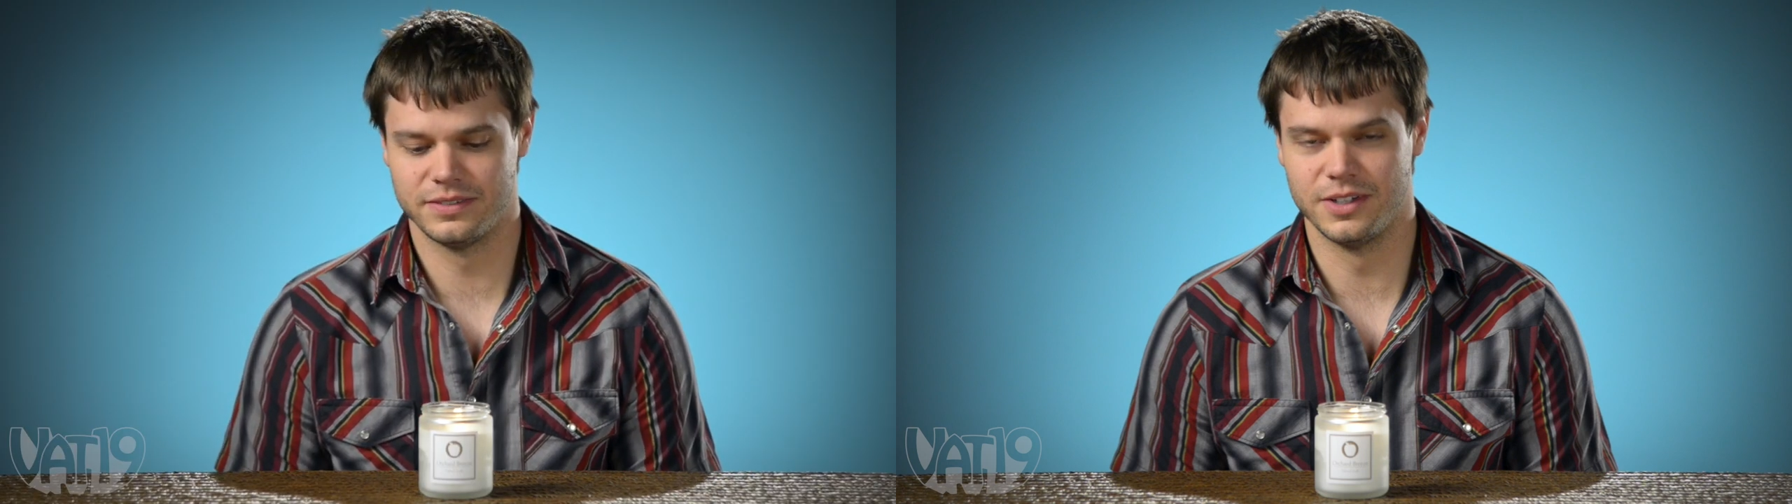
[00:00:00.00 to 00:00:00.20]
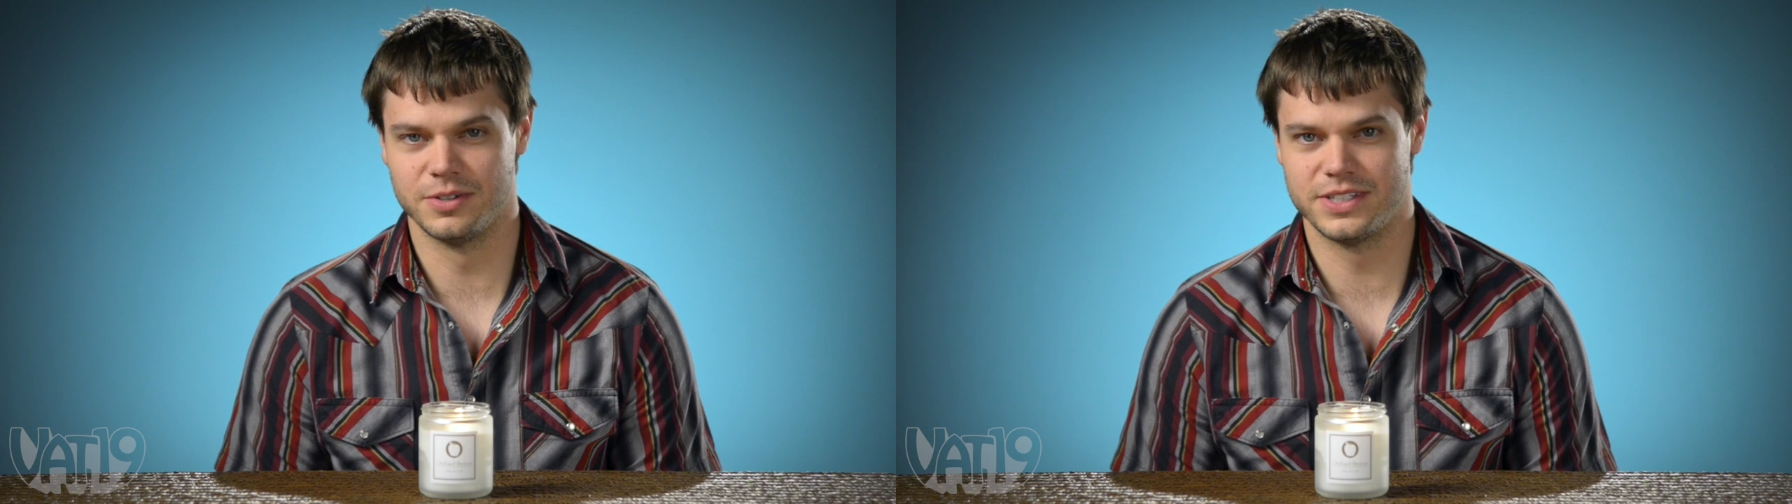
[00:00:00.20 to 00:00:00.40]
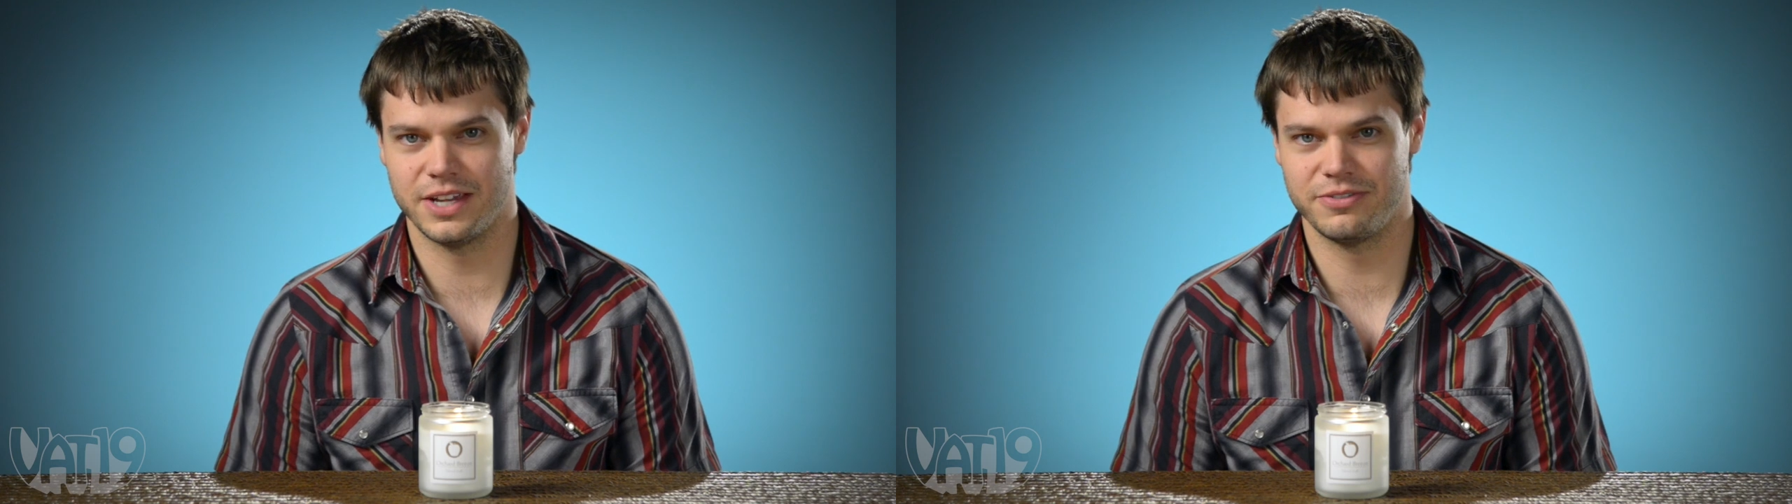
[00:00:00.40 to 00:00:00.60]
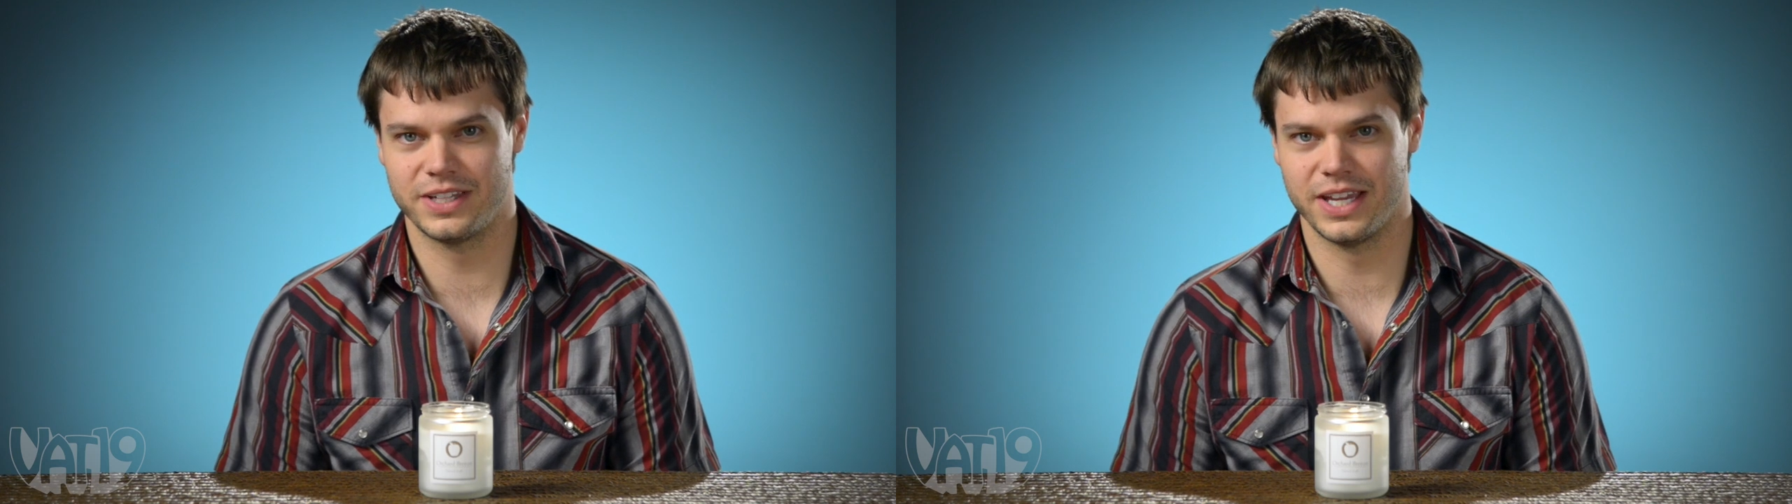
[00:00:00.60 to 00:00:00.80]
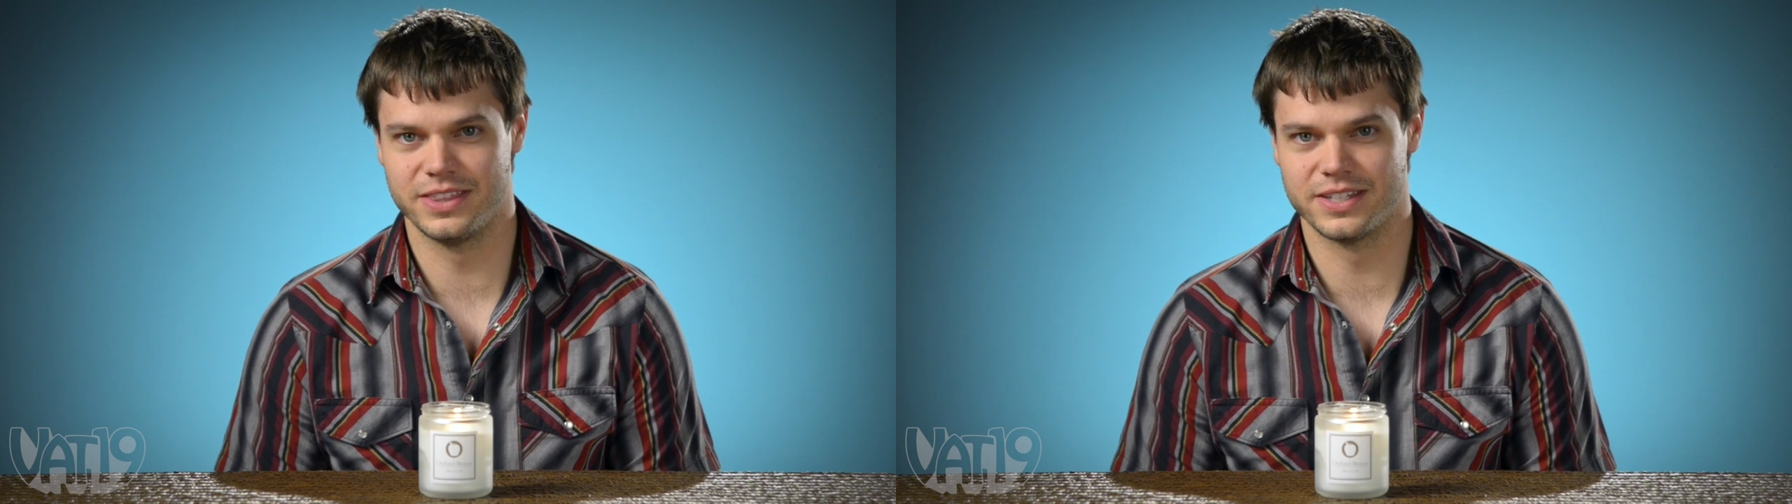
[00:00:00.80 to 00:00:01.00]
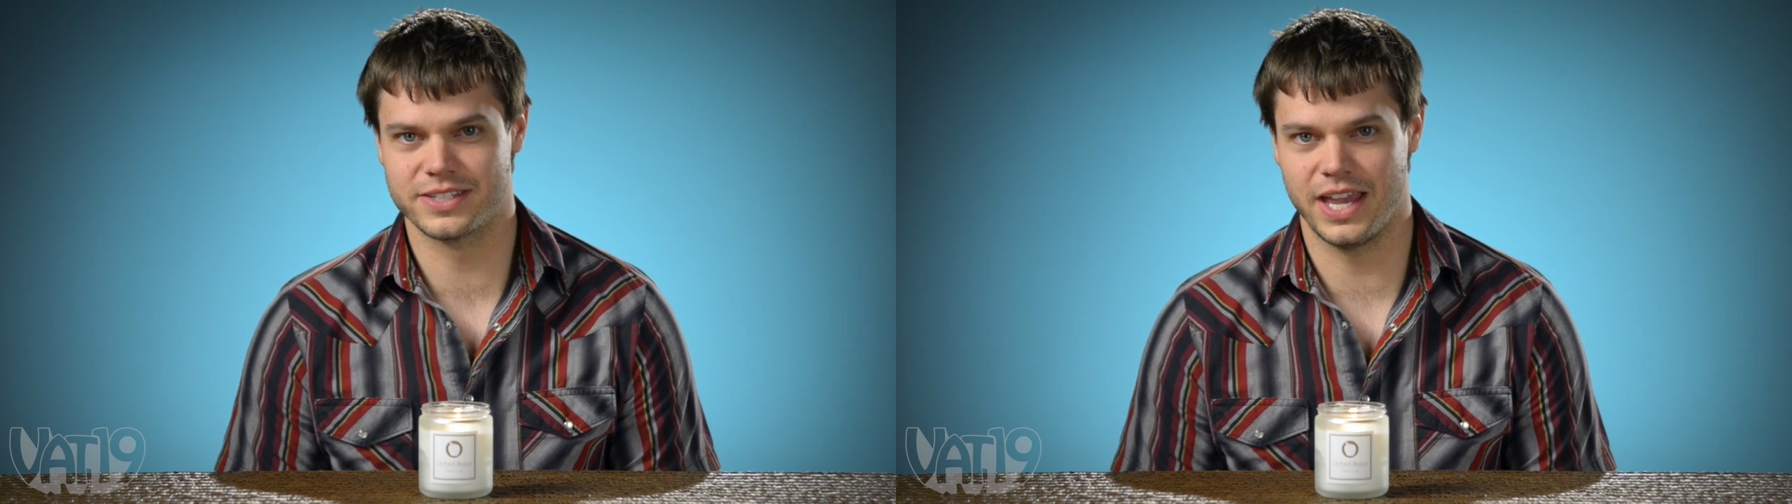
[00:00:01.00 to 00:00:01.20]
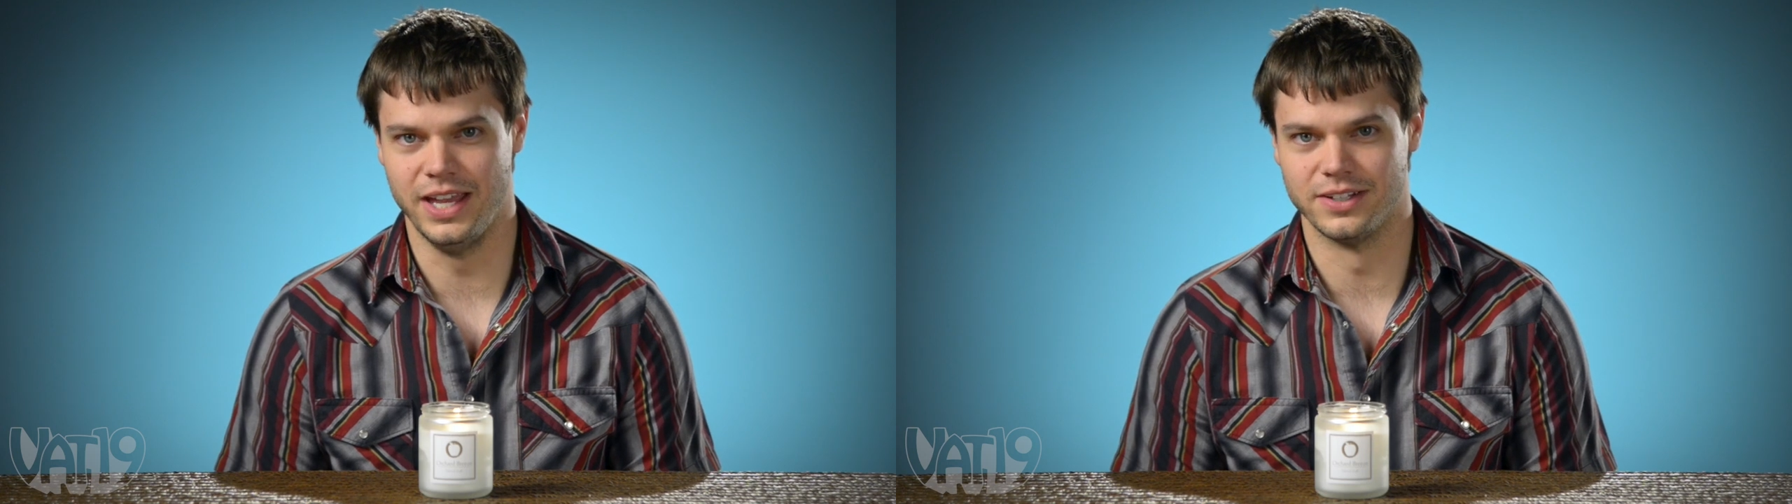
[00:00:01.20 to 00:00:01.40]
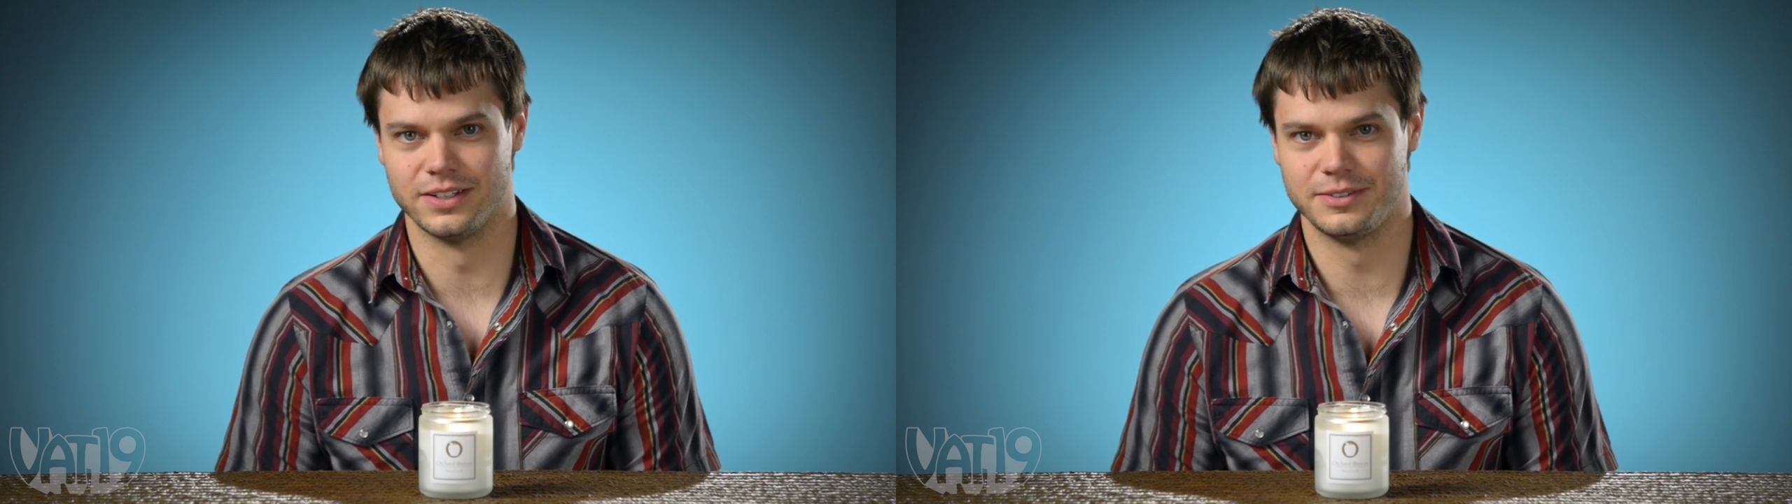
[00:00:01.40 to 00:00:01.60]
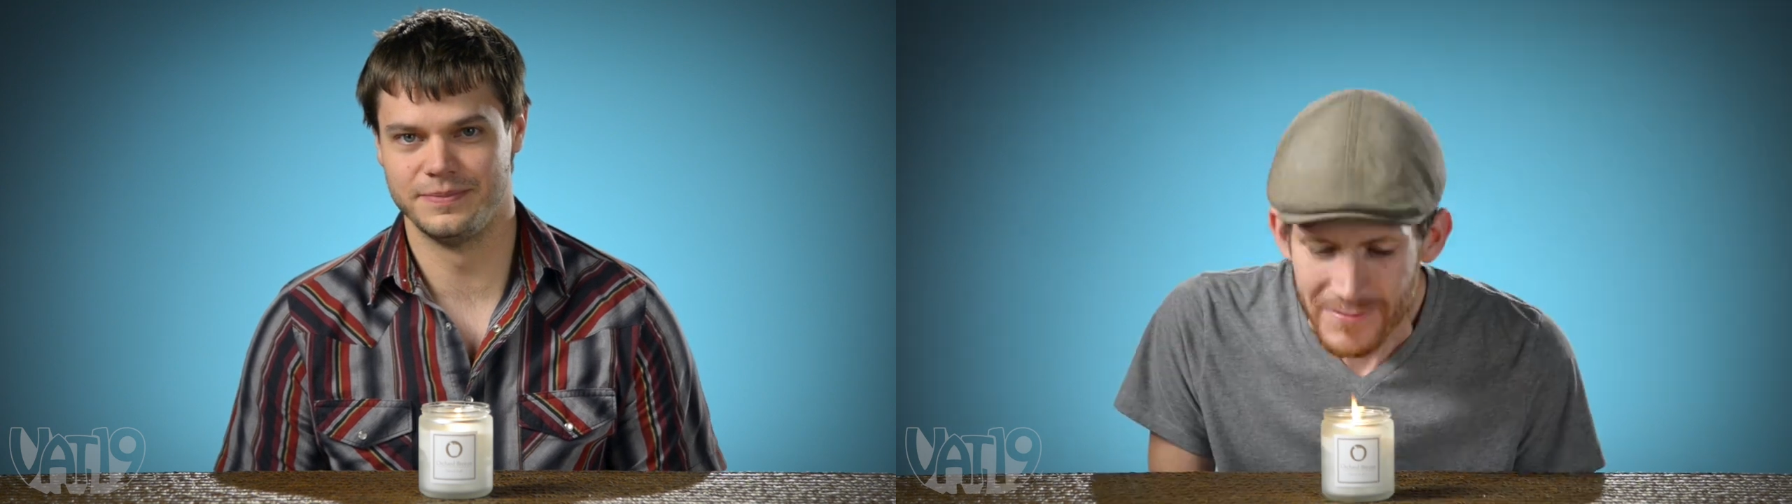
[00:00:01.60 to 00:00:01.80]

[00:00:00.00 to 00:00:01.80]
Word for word: it would defecate this candle.